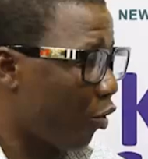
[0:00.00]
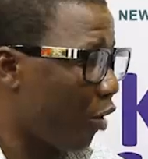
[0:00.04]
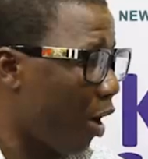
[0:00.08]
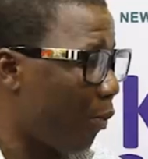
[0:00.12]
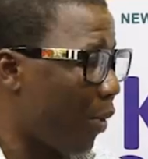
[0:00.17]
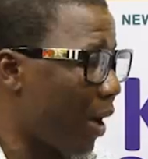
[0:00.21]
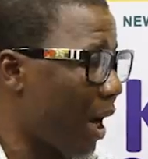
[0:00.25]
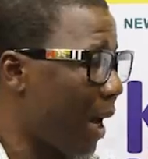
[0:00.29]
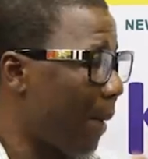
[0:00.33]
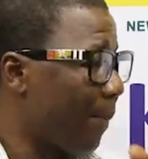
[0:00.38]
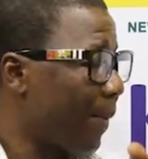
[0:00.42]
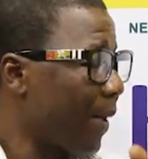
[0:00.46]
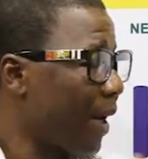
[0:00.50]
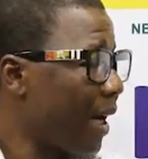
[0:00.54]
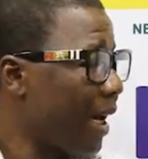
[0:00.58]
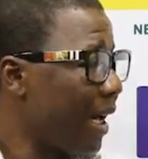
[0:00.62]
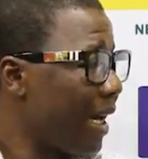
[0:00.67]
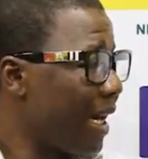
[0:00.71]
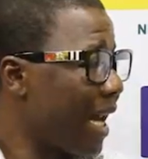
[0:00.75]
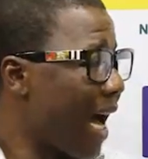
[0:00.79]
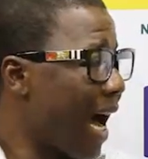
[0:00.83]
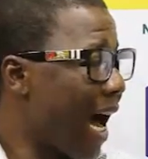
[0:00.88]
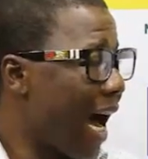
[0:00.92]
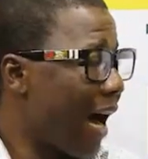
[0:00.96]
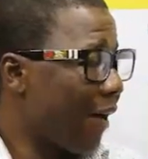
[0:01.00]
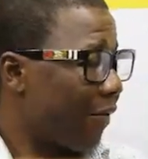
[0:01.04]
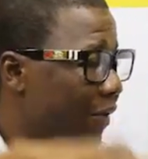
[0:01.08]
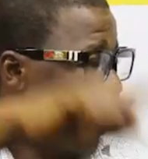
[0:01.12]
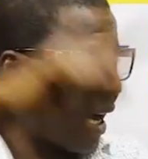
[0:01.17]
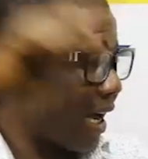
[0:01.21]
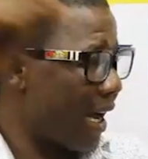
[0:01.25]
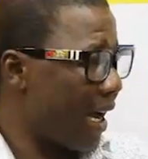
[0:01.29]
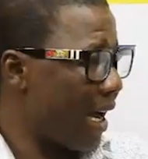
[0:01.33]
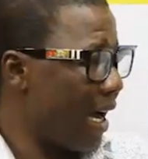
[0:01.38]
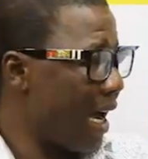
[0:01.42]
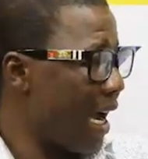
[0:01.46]
kwampa na
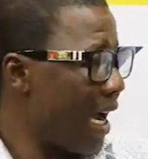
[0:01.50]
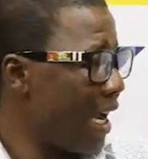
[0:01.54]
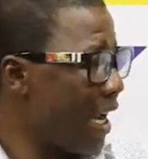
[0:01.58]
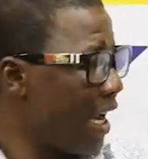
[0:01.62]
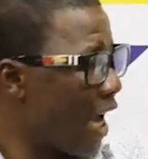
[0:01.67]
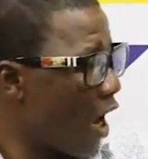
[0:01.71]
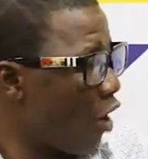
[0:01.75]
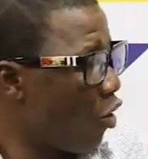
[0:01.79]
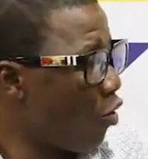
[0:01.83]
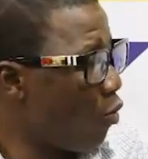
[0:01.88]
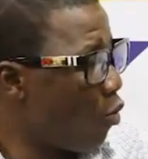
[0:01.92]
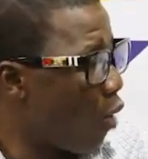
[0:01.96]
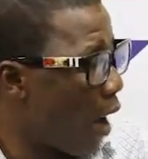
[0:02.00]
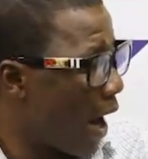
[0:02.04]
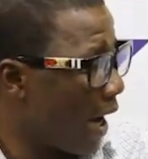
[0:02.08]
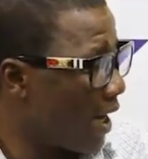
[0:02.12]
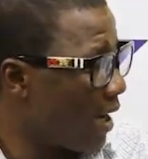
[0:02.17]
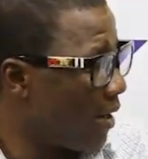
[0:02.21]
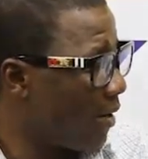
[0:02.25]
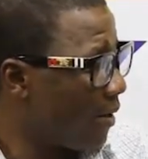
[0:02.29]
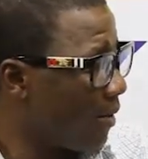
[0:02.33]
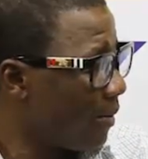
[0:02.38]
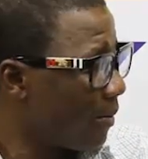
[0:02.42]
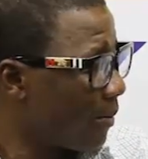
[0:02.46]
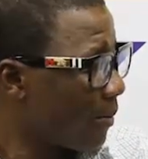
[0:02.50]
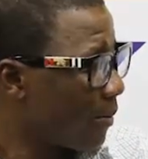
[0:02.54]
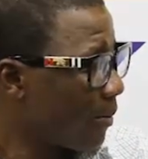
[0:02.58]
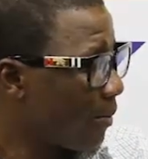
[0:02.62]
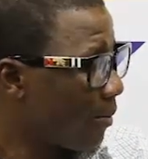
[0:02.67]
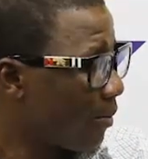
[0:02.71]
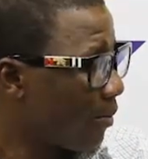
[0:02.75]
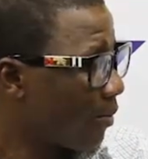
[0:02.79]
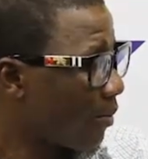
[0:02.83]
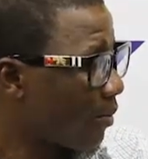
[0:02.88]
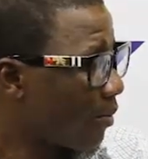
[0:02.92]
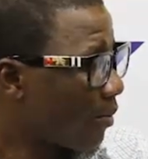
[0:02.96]
after adubu ahi first
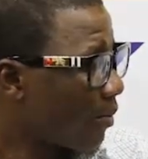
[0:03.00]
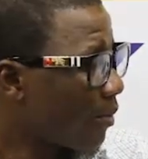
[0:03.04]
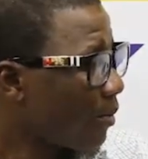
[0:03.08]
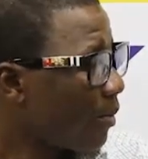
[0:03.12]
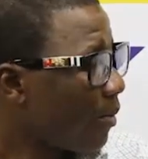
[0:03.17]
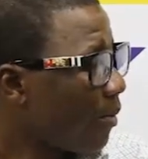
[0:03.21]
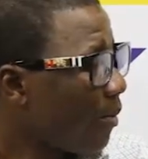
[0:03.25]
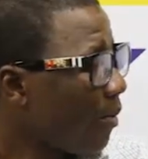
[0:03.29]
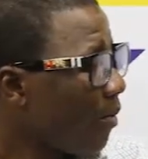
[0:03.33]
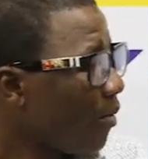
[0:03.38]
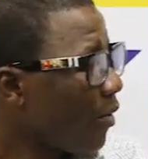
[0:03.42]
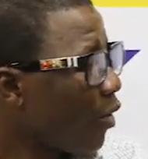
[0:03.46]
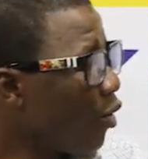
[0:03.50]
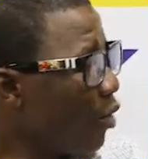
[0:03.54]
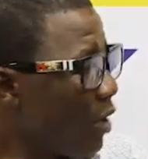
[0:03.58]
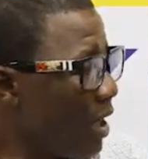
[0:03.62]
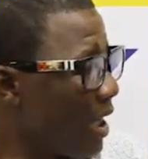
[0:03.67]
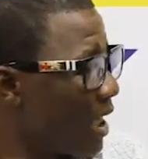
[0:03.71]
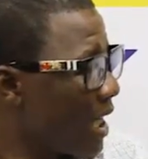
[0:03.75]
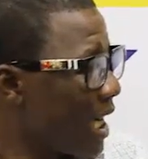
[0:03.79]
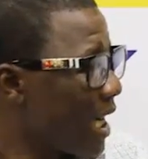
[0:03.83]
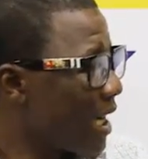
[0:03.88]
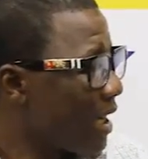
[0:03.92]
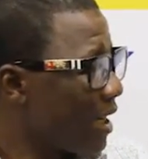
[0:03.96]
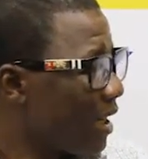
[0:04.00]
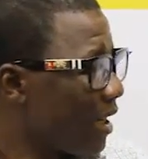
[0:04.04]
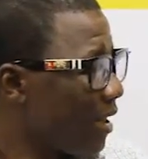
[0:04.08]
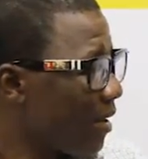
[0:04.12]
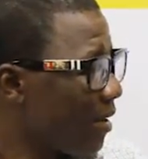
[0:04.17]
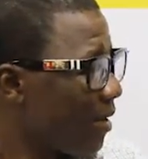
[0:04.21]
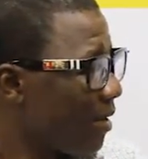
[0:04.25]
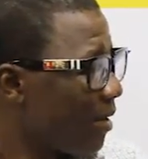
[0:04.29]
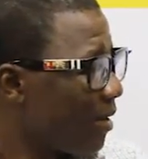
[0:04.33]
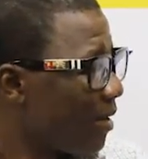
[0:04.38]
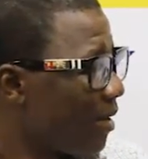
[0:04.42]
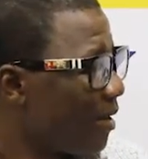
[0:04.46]
92 detailed
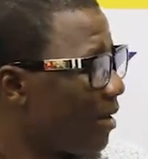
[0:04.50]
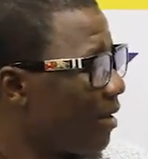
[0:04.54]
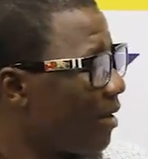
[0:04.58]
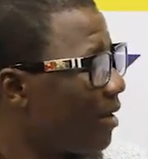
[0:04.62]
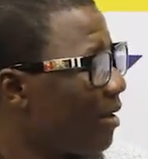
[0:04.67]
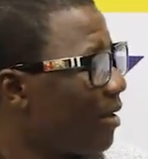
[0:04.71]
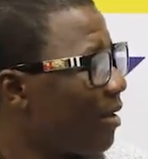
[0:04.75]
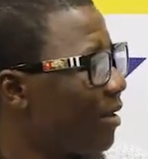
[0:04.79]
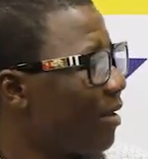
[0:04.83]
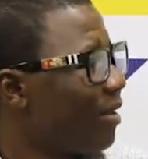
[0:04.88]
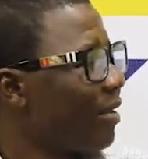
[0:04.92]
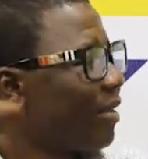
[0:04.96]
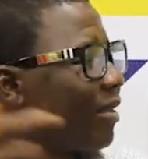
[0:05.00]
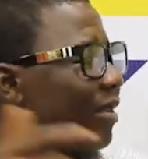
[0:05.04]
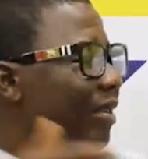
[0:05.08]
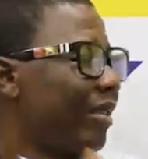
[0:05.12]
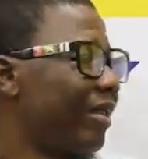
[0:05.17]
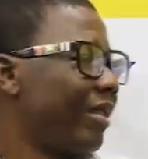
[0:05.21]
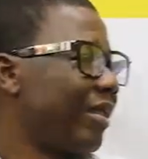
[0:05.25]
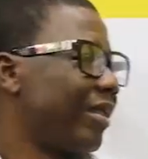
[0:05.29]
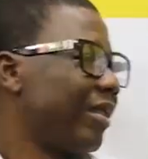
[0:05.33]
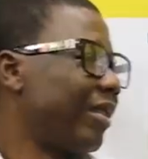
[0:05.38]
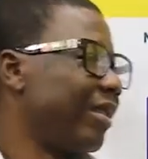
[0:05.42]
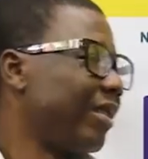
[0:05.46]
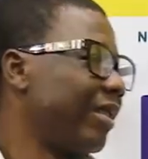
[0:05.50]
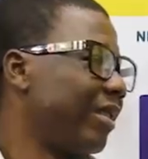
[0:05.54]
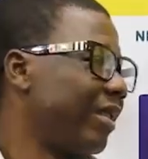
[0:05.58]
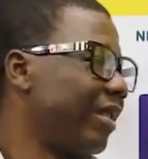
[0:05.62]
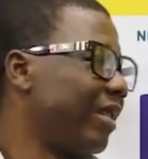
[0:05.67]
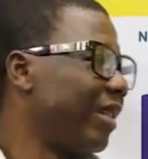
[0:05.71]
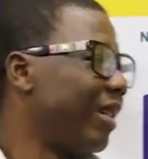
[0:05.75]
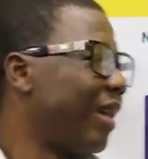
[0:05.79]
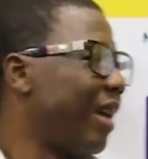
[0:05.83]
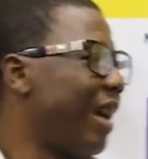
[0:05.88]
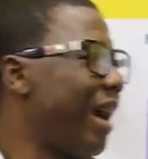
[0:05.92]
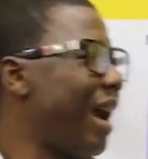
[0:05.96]
kofo detailed 96
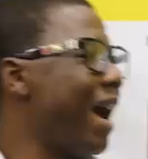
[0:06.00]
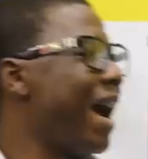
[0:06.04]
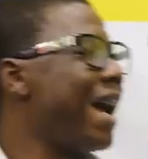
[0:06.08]
comes to the